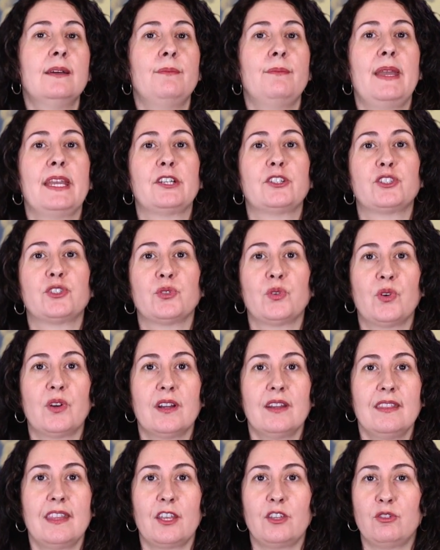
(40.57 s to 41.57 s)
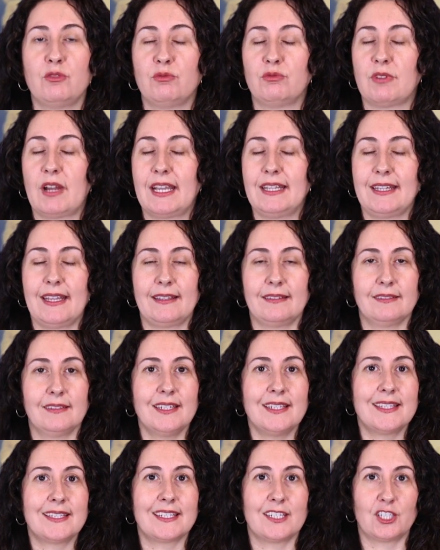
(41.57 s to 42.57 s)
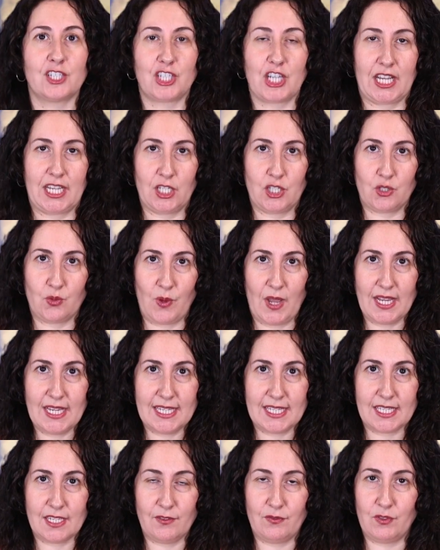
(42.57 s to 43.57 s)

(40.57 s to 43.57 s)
make sure that you write a list and check it twice